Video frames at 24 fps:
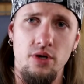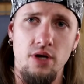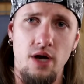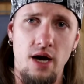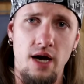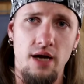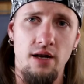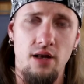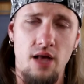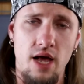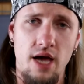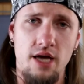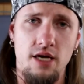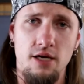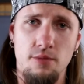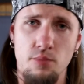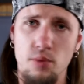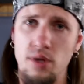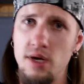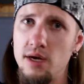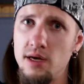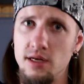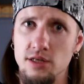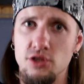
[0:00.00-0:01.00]
guy like
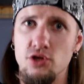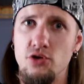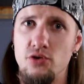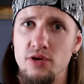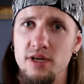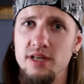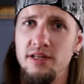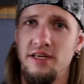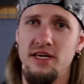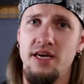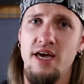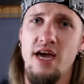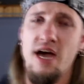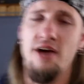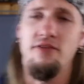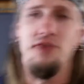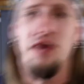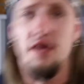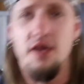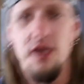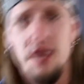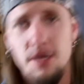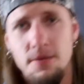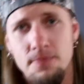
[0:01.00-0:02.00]
me, it's really
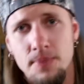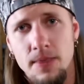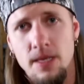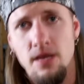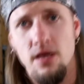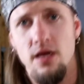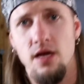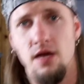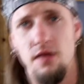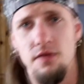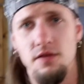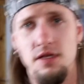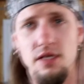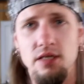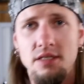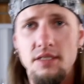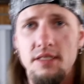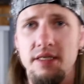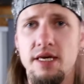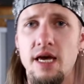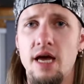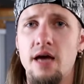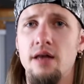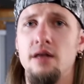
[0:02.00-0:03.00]
heavy. And this
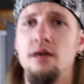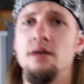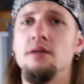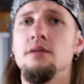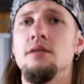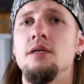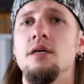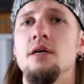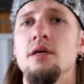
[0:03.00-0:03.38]
Canon